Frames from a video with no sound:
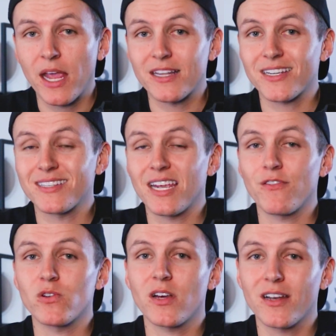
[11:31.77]
It's going to save
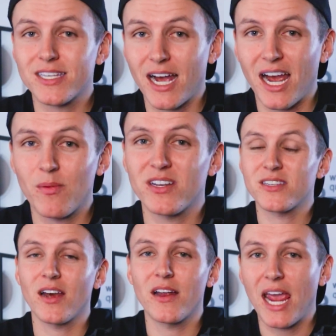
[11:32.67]
you a ton of time and a
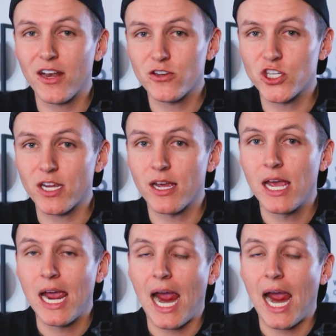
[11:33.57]
ton of energy,